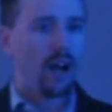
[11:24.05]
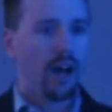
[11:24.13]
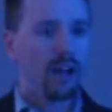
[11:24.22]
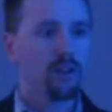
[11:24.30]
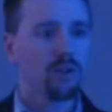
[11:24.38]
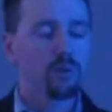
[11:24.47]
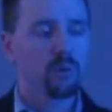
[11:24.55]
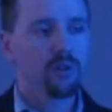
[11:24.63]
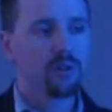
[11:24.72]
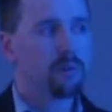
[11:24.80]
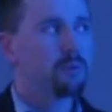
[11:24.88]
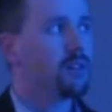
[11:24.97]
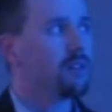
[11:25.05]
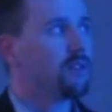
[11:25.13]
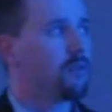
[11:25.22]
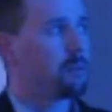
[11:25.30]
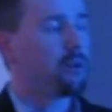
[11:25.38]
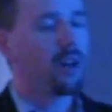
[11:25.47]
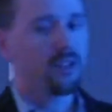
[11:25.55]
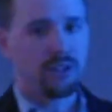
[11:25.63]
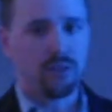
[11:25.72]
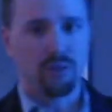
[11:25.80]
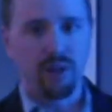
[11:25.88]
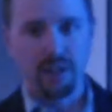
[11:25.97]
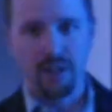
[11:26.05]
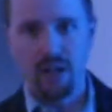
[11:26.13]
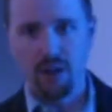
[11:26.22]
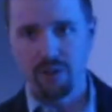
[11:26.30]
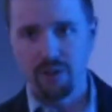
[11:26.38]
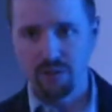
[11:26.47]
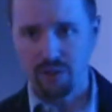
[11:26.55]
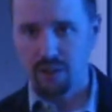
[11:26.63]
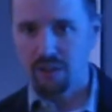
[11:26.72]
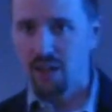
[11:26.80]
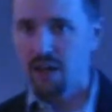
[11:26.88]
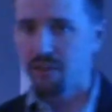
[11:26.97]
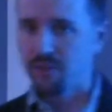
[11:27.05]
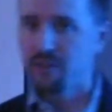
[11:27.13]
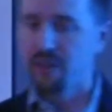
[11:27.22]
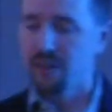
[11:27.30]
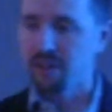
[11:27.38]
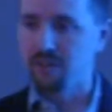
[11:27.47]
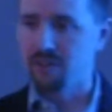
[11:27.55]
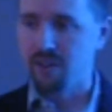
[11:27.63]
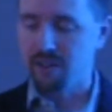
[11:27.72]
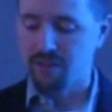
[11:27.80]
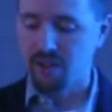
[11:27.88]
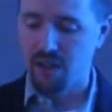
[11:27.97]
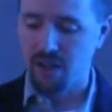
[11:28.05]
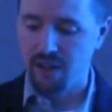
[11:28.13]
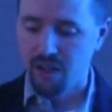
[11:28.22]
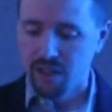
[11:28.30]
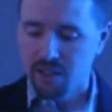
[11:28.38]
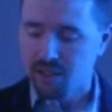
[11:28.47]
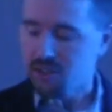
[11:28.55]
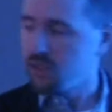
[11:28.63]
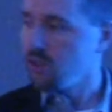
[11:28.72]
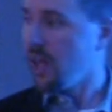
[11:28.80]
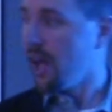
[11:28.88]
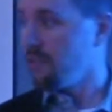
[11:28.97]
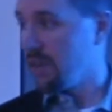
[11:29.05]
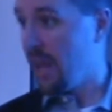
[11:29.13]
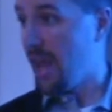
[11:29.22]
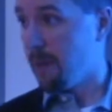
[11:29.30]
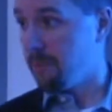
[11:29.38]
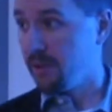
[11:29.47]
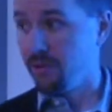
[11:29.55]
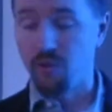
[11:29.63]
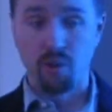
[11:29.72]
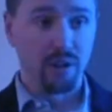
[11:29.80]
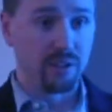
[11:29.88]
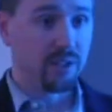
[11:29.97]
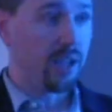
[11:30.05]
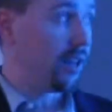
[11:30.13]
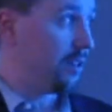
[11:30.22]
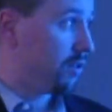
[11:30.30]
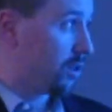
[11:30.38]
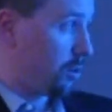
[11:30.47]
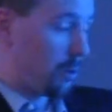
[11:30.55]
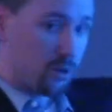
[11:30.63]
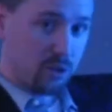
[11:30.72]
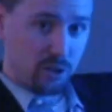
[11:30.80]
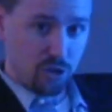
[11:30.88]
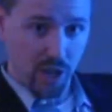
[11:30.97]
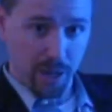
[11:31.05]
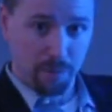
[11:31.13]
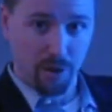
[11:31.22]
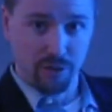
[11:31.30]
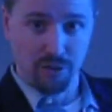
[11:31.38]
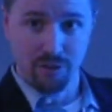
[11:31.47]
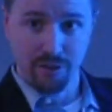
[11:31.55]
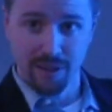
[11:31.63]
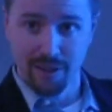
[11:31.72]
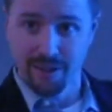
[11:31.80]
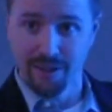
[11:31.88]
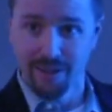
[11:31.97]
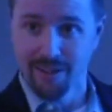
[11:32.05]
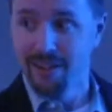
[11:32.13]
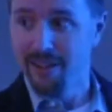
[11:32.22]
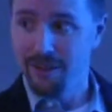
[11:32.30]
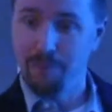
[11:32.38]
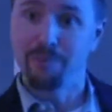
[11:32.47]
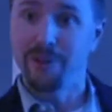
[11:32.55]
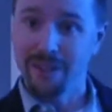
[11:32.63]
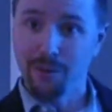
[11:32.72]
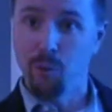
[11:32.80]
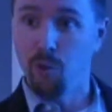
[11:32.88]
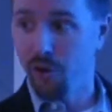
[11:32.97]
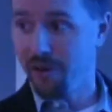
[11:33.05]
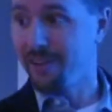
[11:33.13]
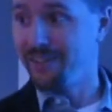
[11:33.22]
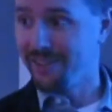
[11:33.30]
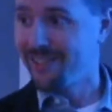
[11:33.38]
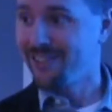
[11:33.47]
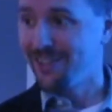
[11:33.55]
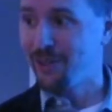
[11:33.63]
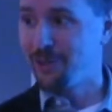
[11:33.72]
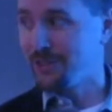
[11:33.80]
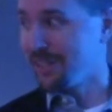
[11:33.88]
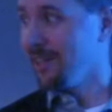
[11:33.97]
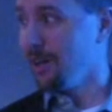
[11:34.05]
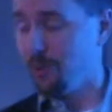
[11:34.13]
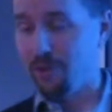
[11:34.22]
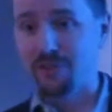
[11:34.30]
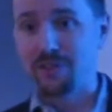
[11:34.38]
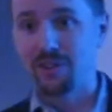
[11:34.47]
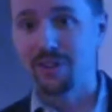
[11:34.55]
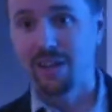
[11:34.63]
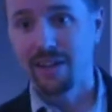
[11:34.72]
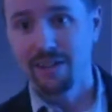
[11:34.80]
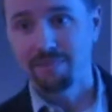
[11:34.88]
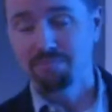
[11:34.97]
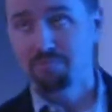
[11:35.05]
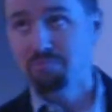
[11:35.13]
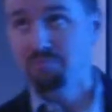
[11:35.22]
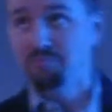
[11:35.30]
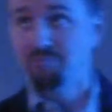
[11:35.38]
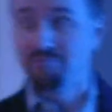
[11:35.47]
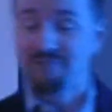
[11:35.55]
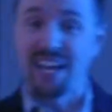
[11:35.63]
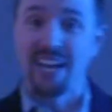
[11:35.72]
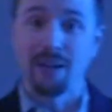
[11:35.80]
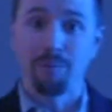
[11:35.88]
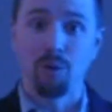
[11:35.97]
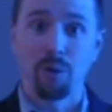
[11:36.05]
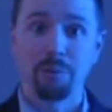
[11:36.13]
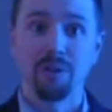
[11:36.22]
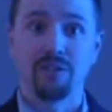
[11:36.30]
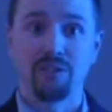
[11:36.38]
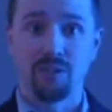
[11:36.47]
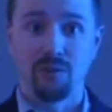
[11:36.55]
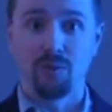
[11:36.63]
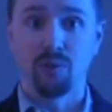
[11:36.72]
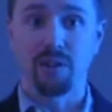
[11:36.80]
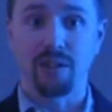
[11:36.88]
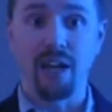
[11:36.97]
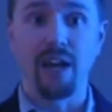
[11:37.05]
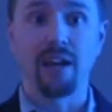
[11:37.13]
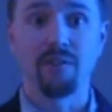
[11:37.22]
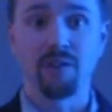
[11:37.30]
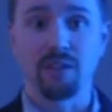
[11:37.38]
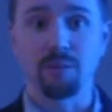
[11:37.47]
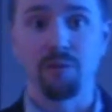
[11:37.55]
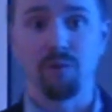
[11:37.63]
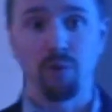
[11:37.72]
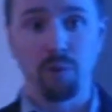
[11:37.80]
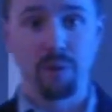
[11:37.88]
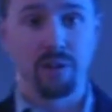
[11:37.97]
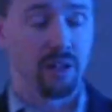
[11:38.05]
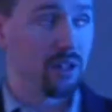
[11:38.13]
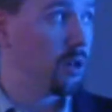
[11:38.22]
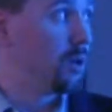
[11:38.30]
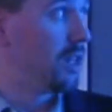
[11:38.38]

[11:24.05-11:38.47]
I know that we're in the middle of a project right now, and there's a lot of things that still haven't happened for us yet. Even though most of the check marks are done, the big work is still to come. We've still got 8 more months of work ahead of us before we're going to go